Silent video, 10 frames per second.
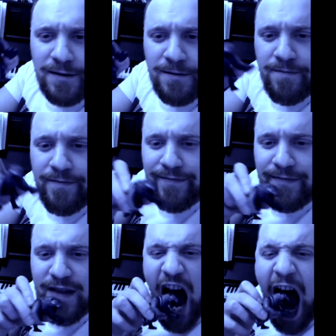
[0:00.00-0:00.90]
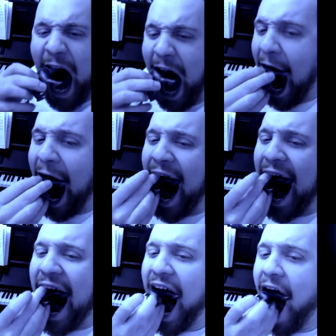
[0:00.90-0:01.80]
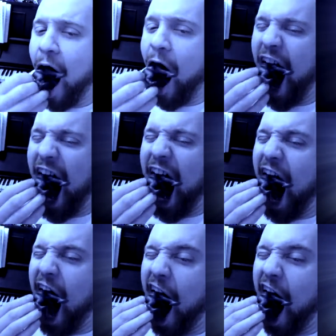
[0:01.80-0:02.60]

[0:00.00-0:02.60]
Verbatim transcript: And the book that I'm currently reading